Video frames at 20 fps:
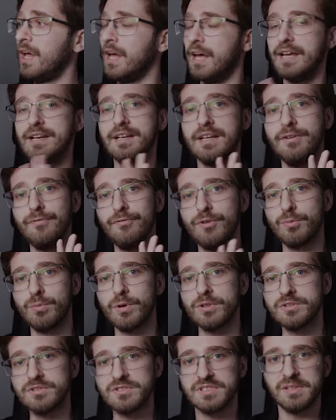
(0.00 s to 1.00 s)
And if you
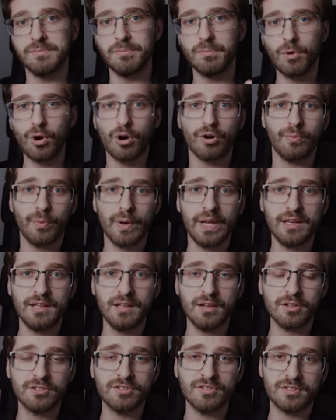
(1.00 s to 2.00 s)
want to see more
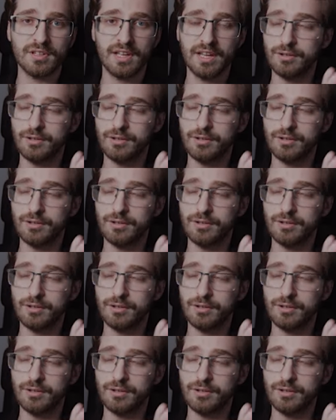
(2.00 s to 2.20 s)
videos